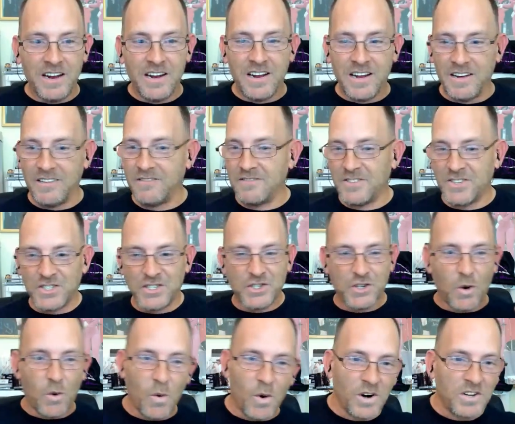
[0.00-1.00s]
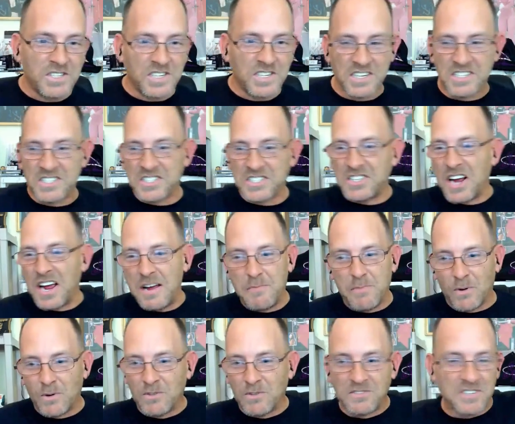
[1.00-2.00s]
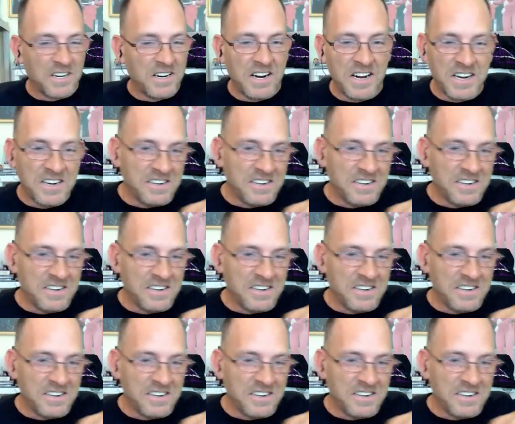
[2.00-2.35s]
It sorts and staples, and